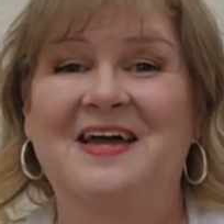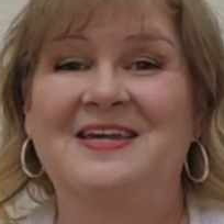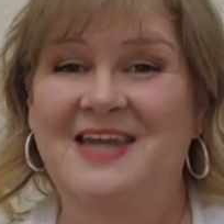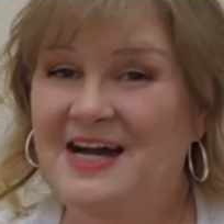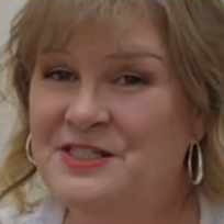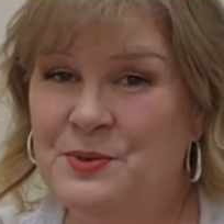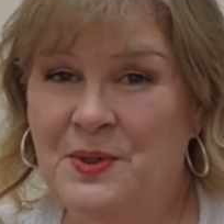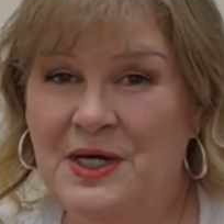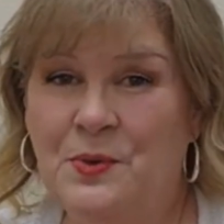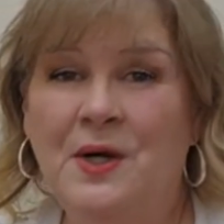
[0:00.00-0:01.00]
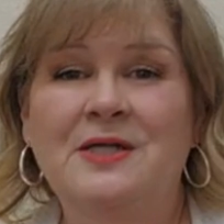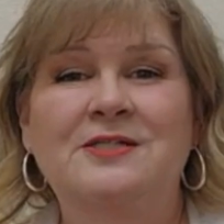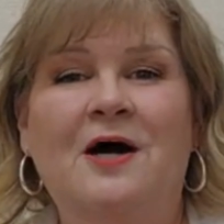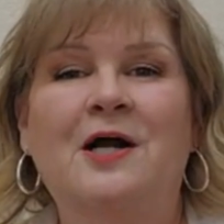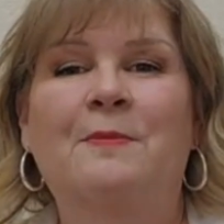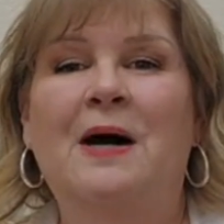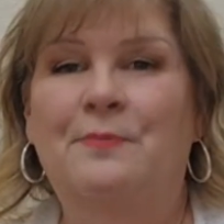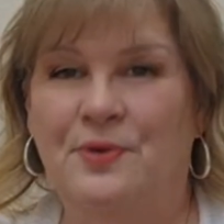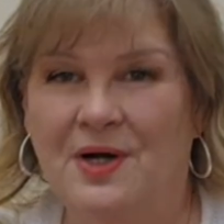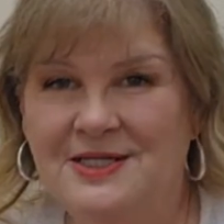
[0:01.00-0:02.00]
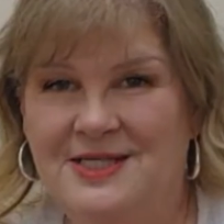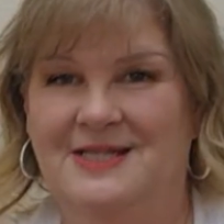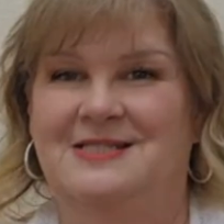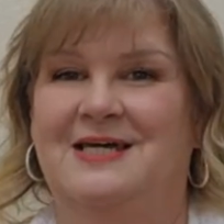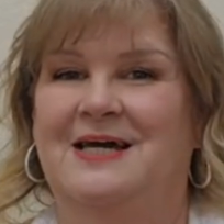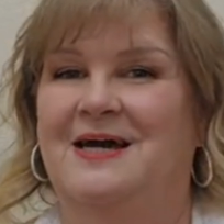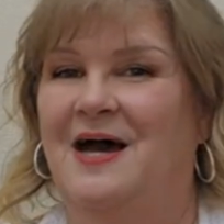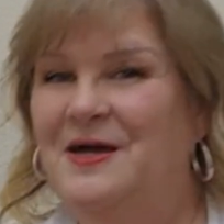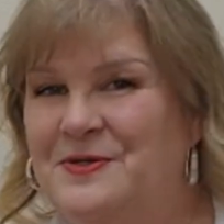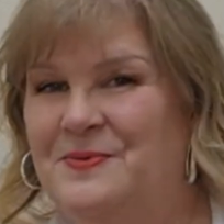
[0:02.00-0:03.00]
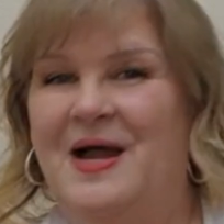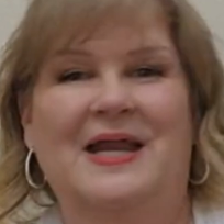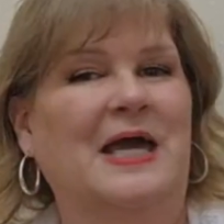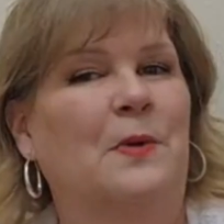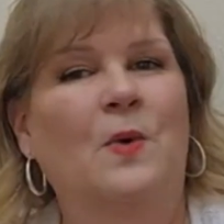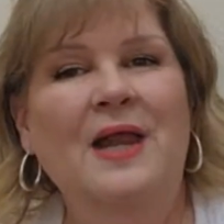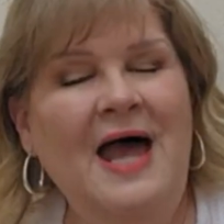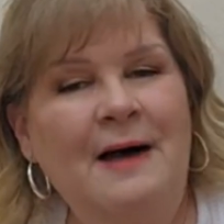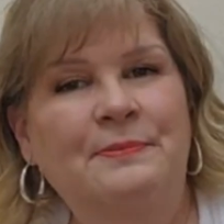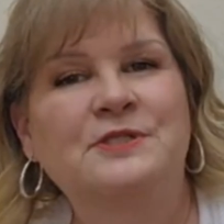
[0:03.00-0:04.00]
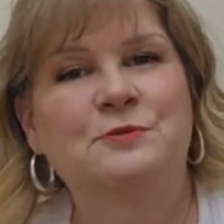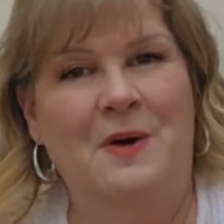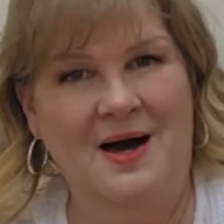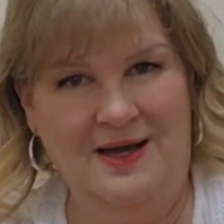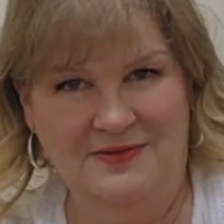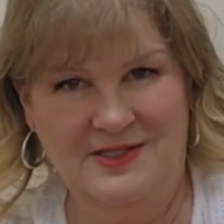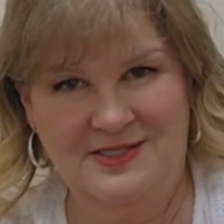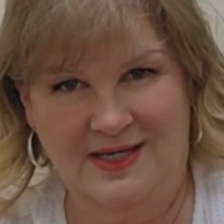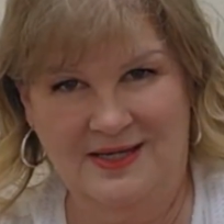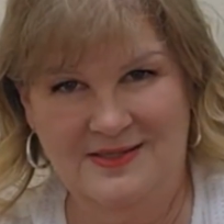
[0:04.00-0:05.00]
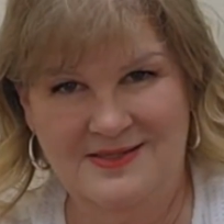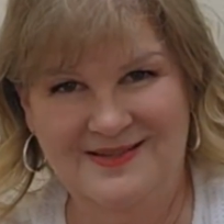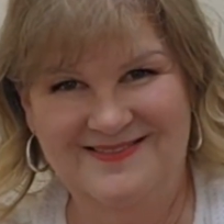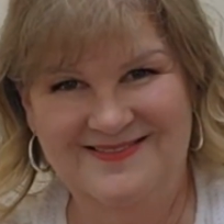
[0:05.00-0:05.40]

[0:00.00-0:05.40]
Next week, we're going to talk about processing, underwriting, and what happens behind the scenes.